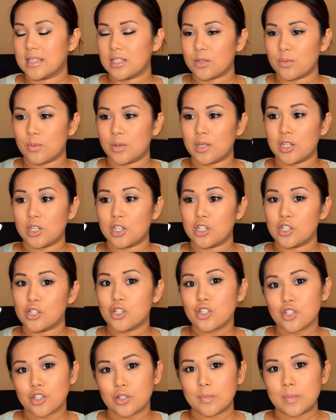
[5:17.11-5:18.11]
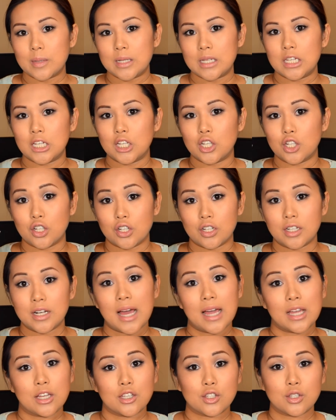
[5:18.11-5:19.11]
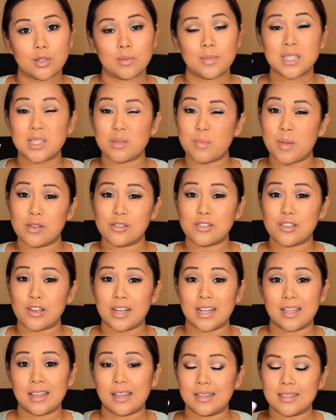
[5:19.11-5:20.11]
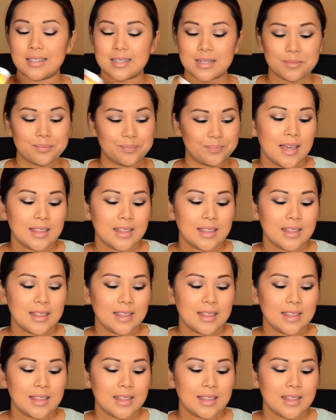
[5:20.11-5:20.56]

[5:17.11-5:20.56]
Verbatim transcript: This one should be good. I assume it smells good at least.